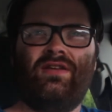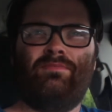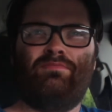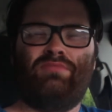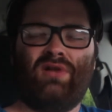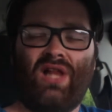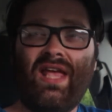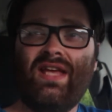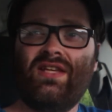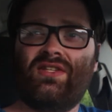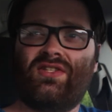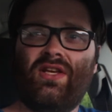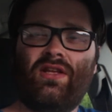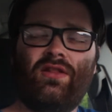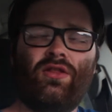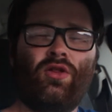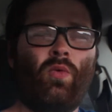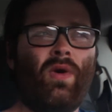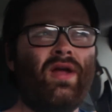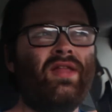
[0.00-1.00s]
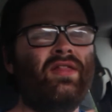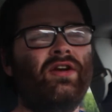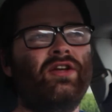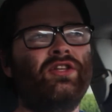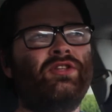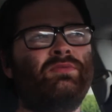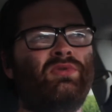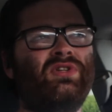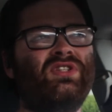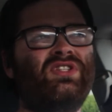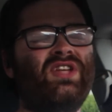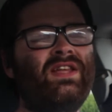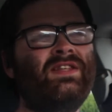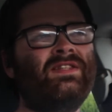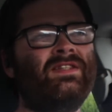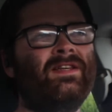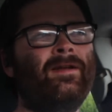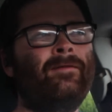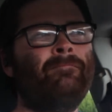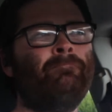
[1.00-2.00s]
plays it and the way that it's
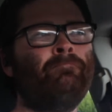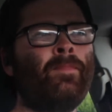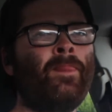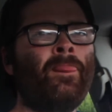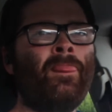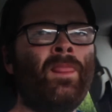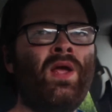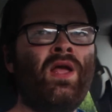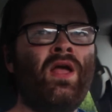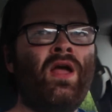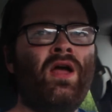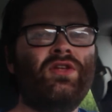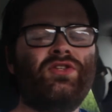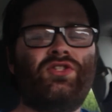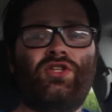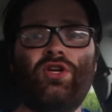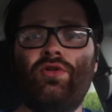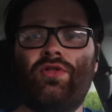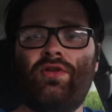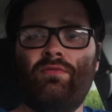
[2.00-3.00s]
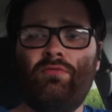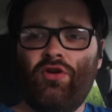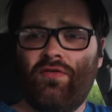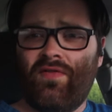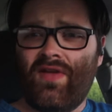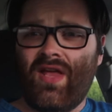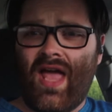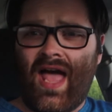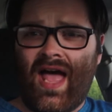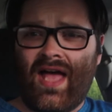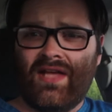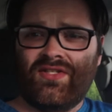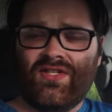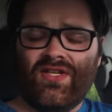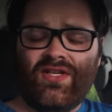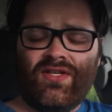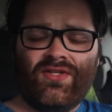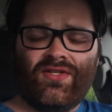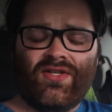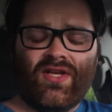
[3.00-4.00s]
presented. So the movie, as
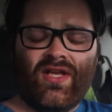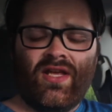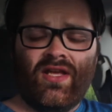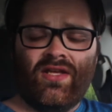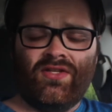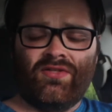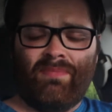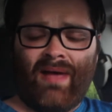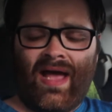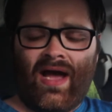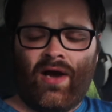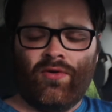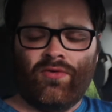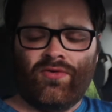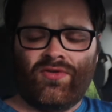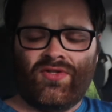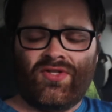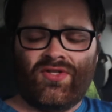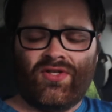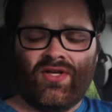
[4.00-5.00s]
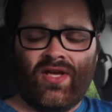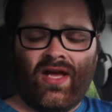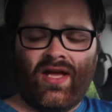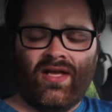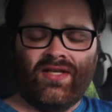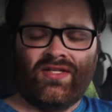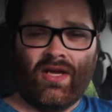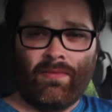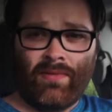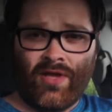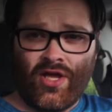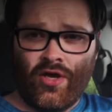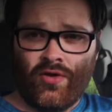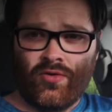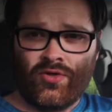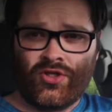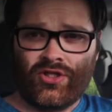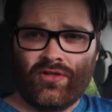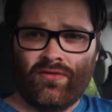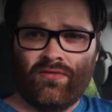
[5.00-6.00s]
is about Debbie
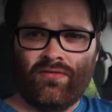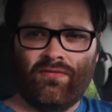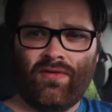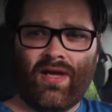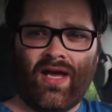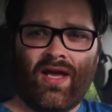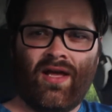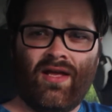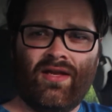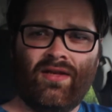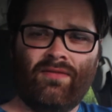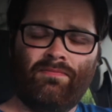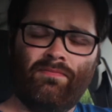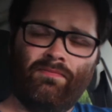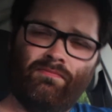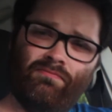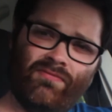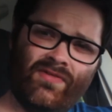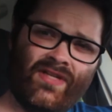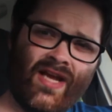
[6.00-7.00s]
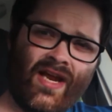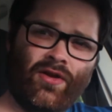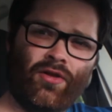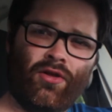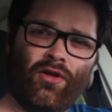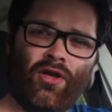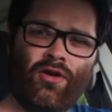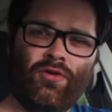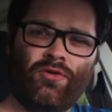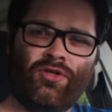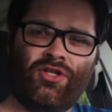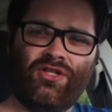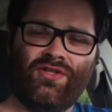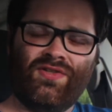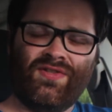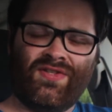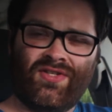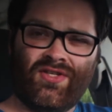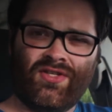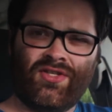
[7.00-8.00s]
Ocean, Daniel
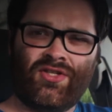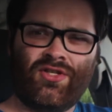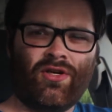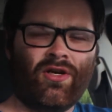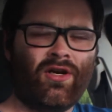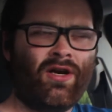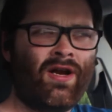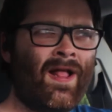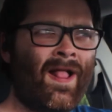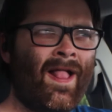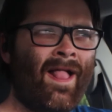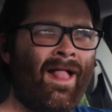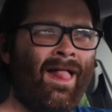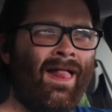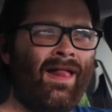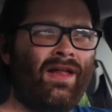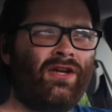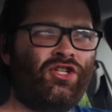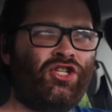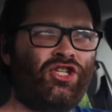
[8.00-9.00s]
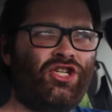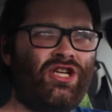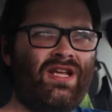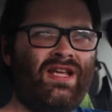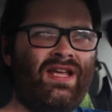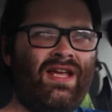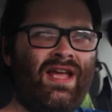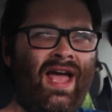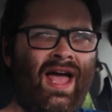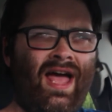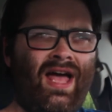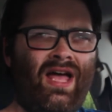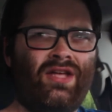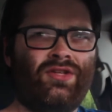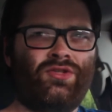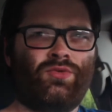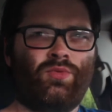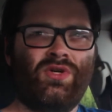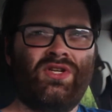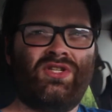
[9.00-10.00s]
Ocean's sister. She
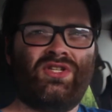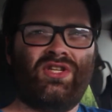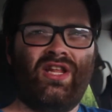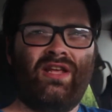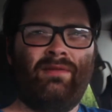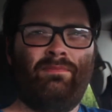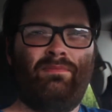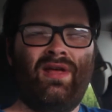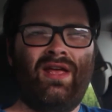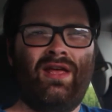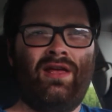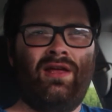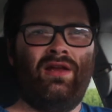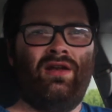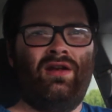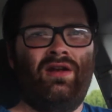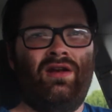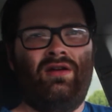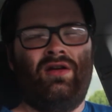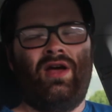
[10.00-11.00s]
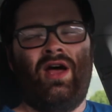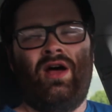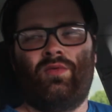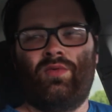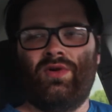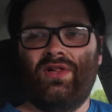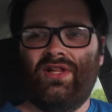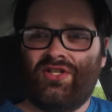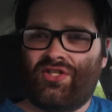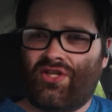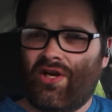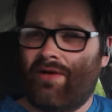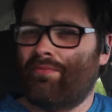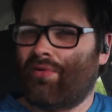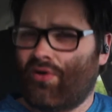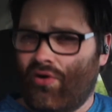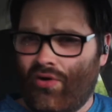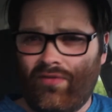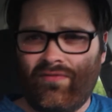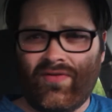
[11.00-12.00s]
has recently been released on
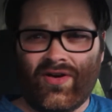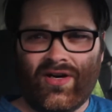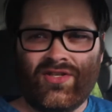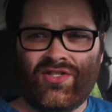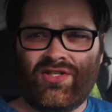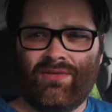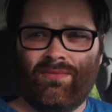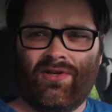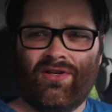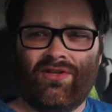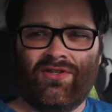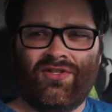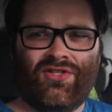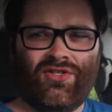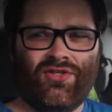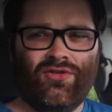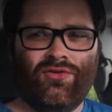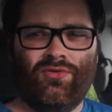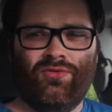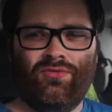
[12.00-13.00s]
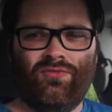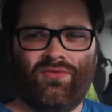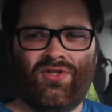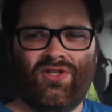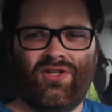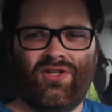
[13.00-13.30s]
parole, very similar to